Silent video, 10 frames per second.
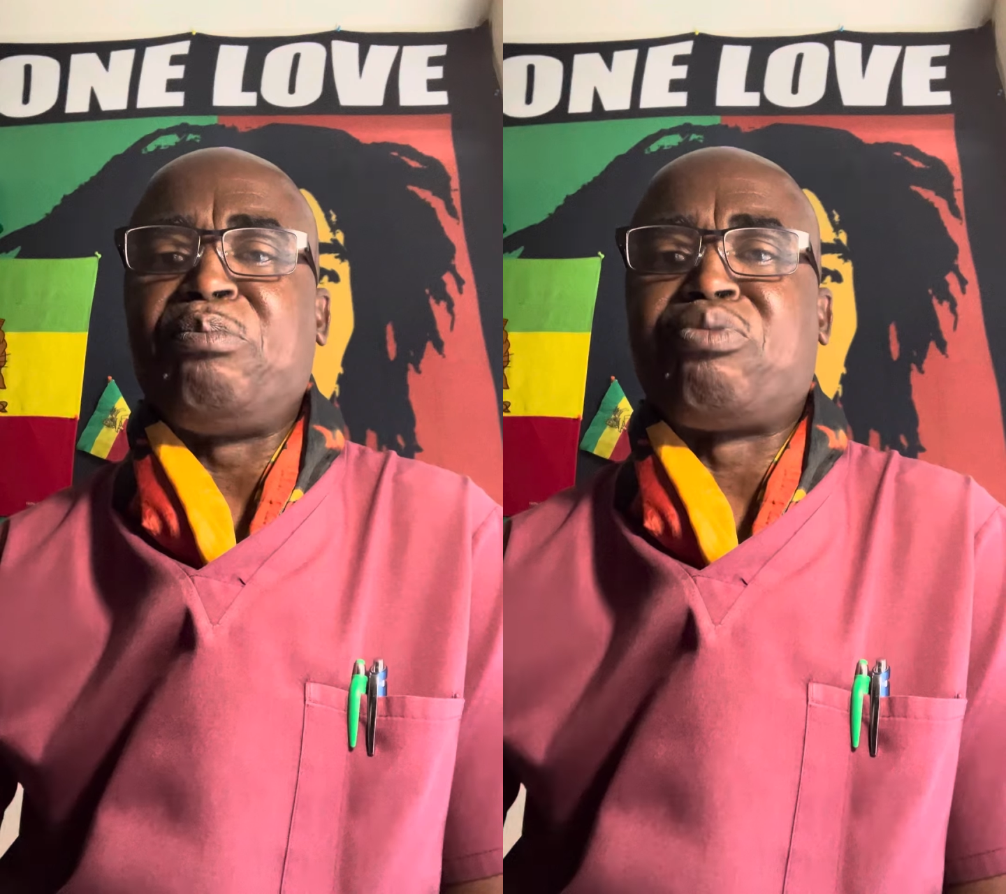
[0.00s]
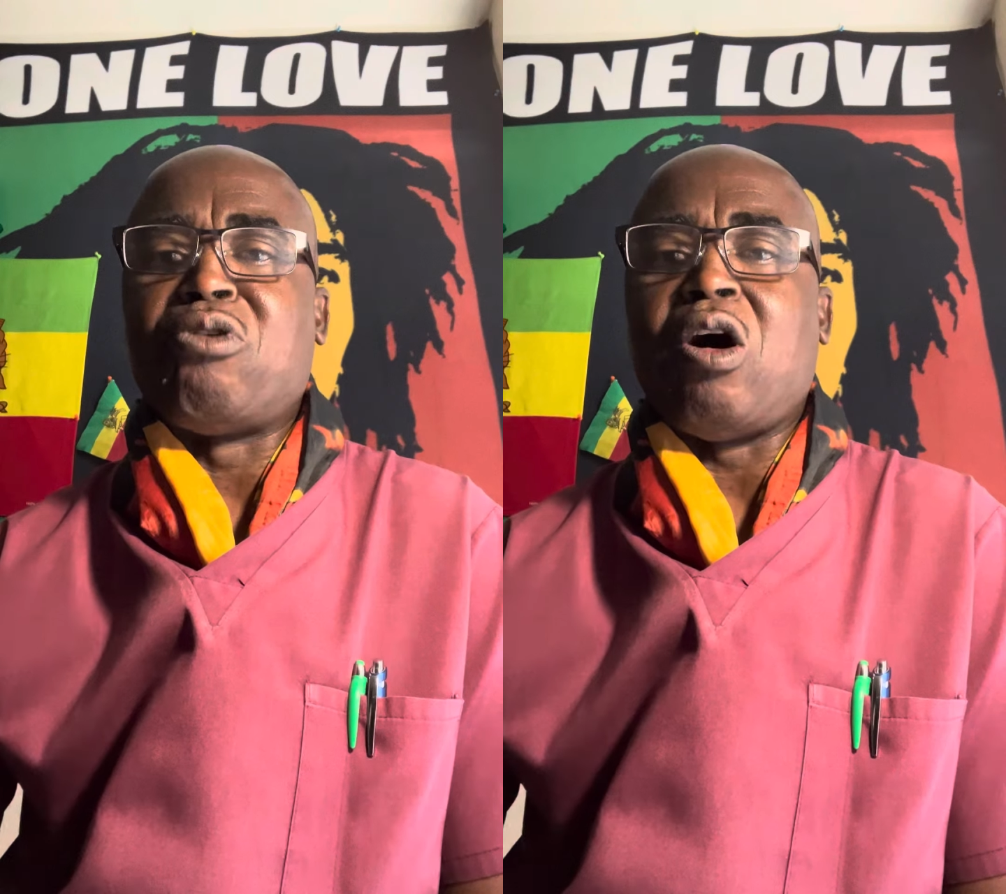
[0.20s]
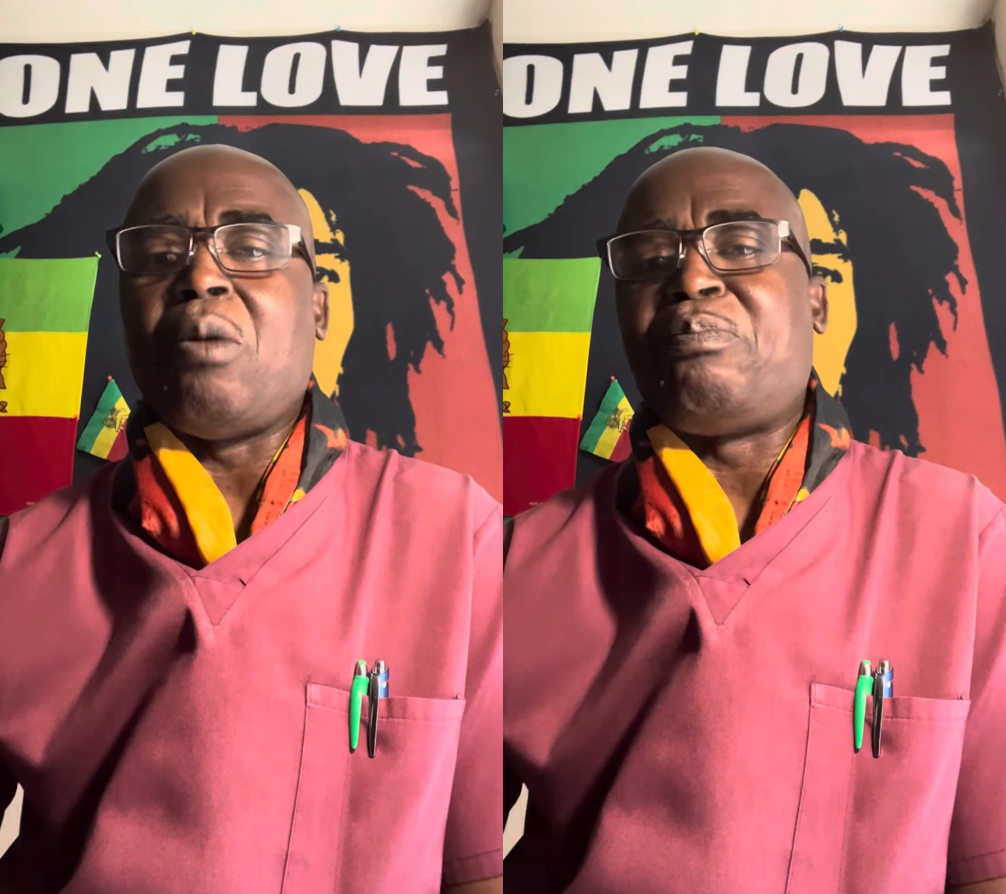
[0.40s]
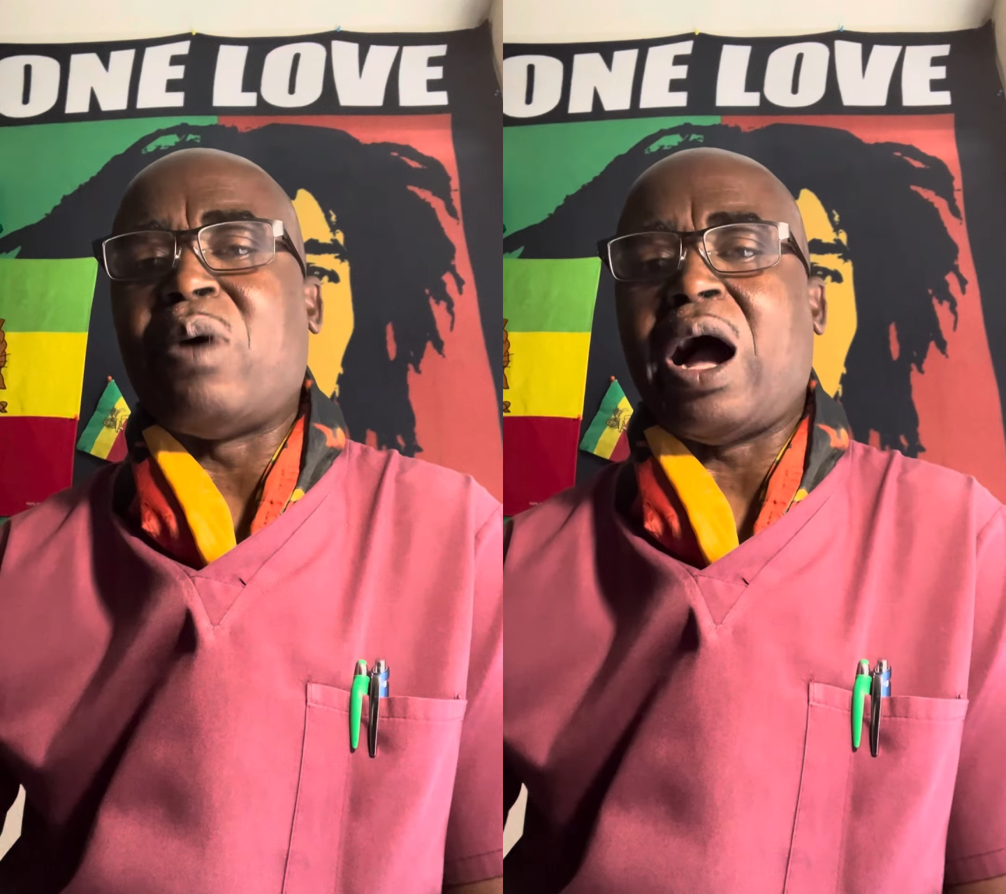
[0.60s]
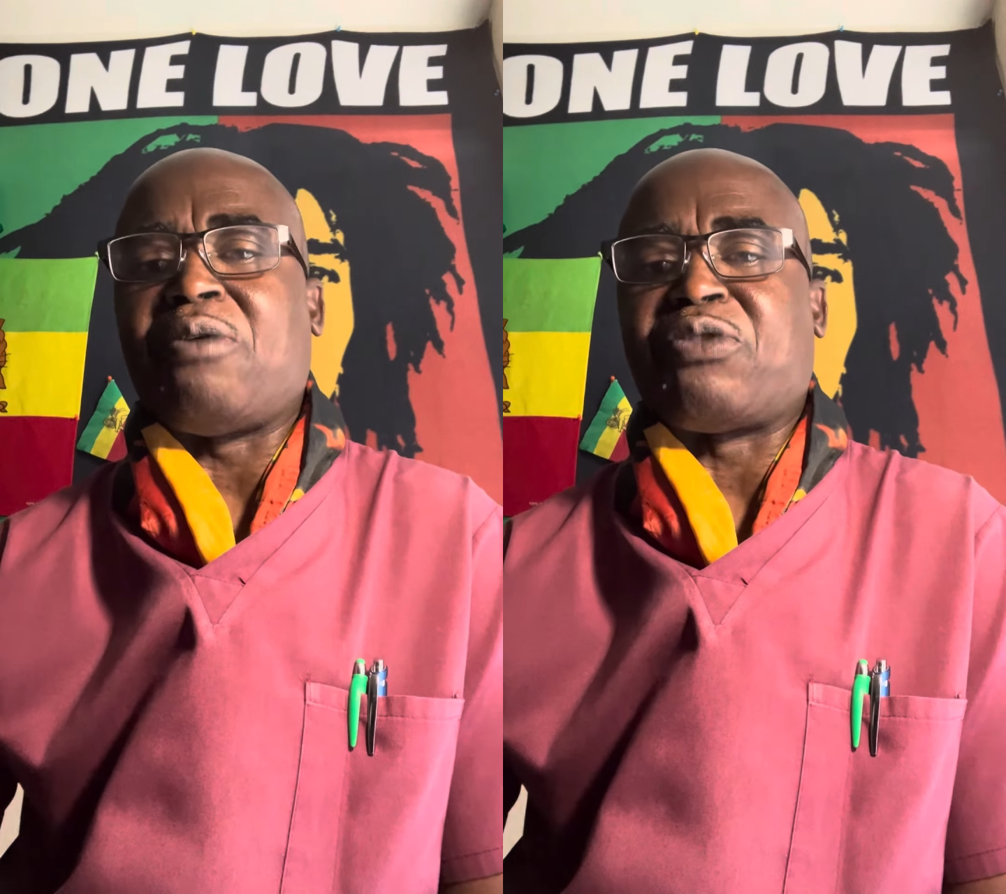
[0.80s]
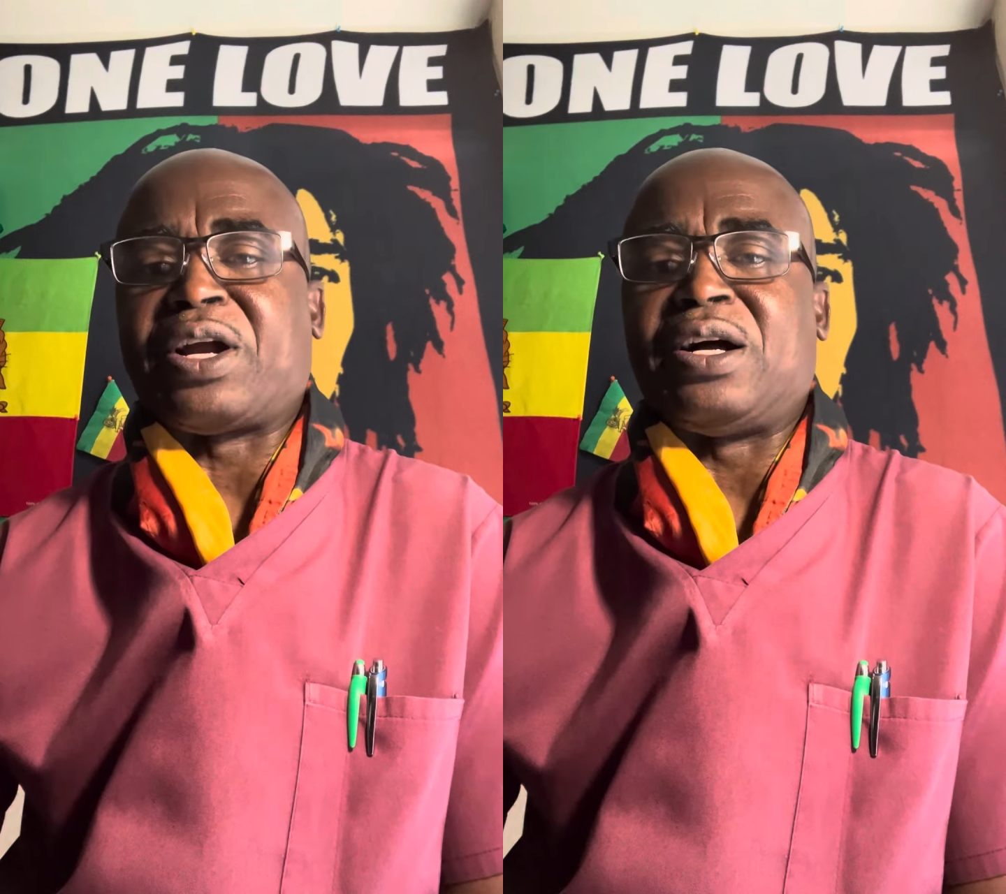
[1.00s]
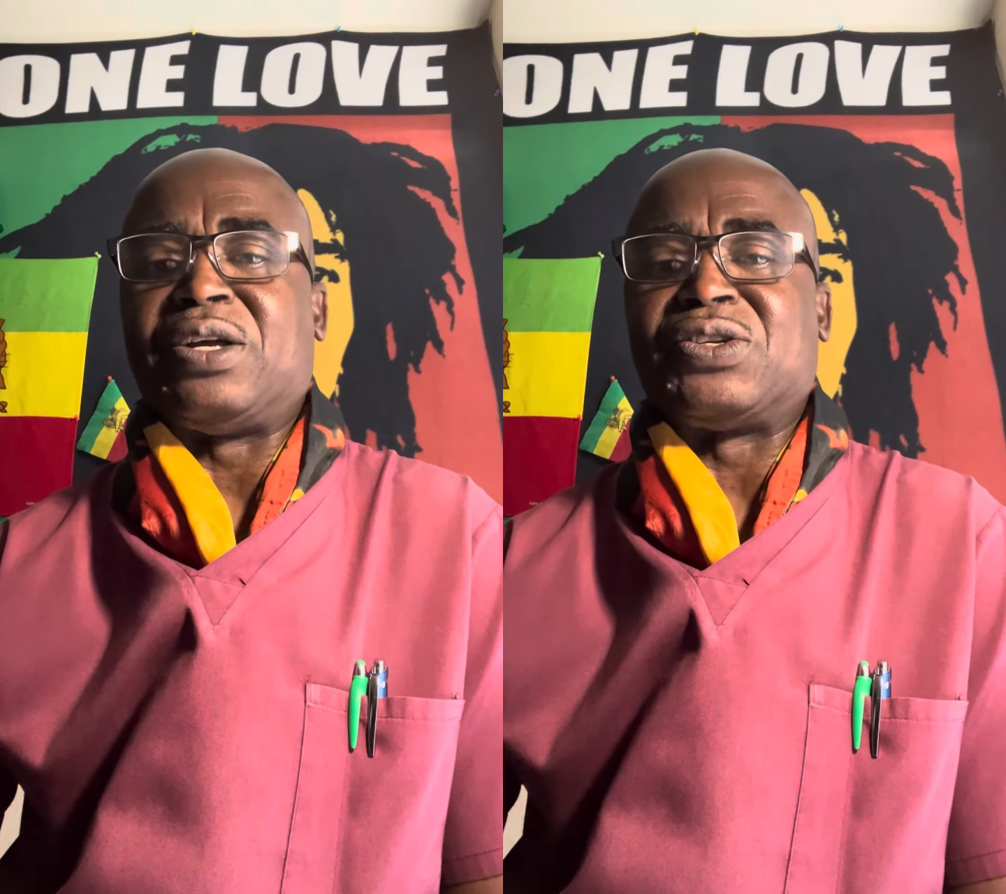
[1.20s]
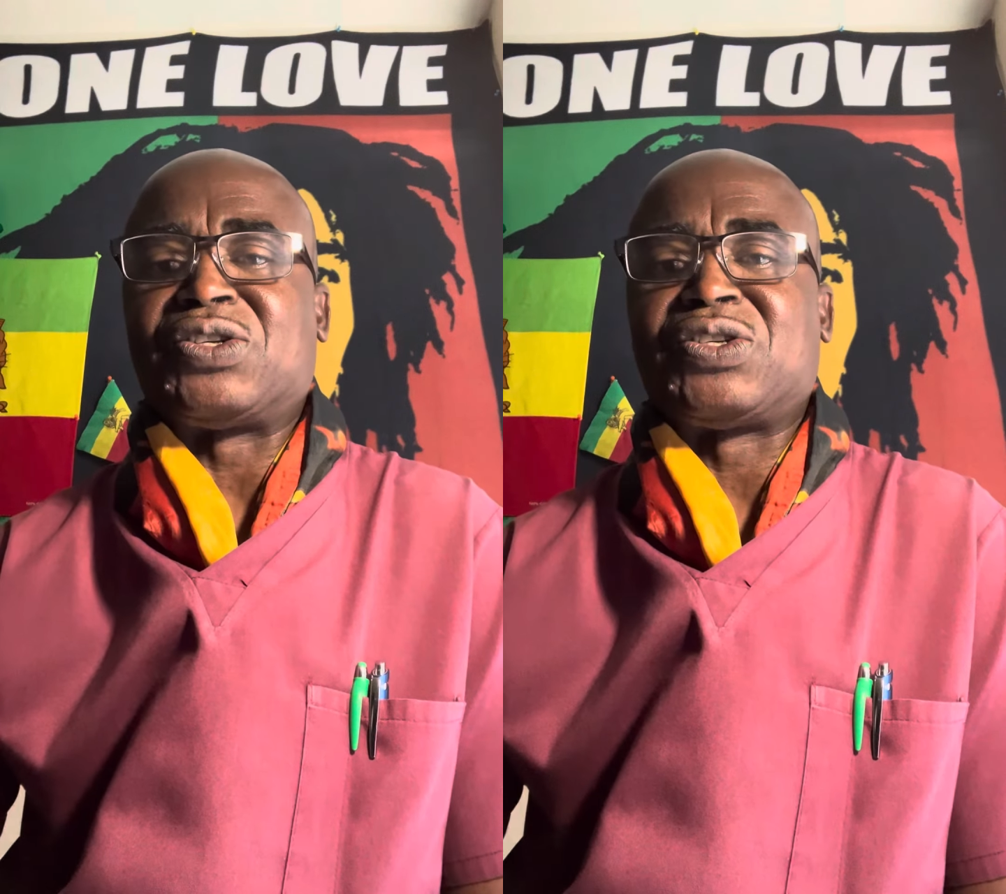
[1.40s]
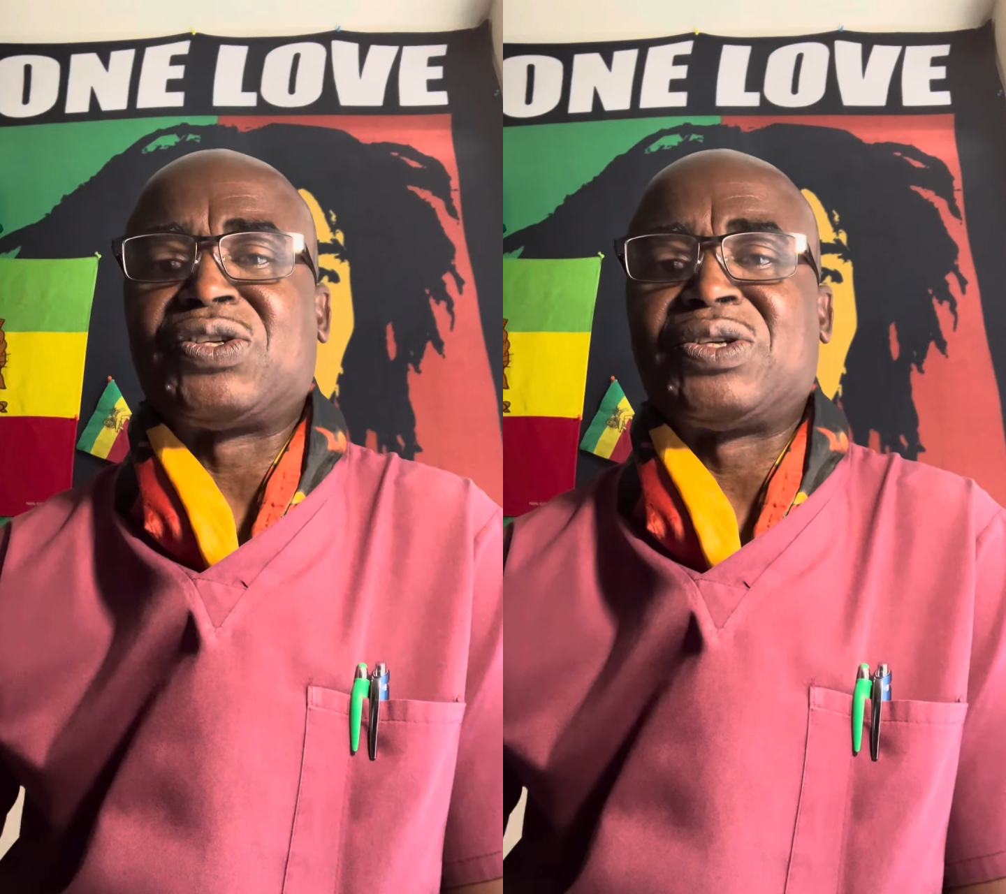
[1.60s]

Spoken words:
poor Africans